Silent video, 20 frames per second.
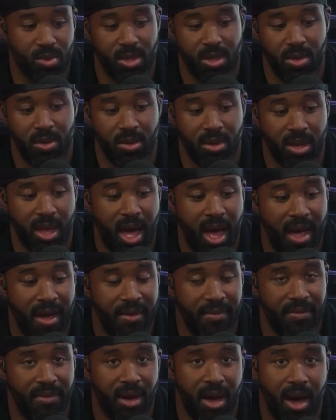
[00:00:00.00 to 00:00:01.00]
We do
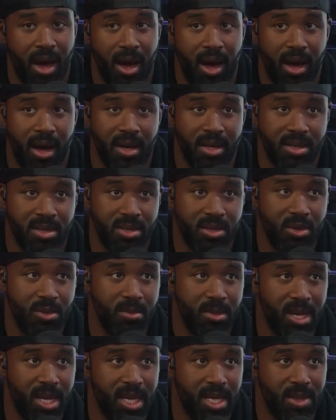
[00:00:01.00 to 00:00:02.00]
live Zoom
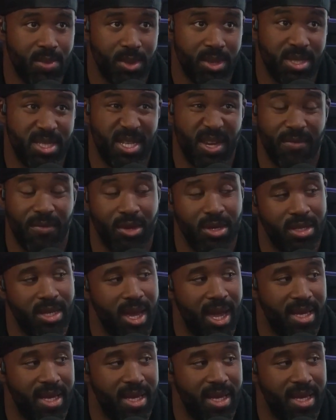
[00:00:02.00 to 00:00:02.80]
meetings with different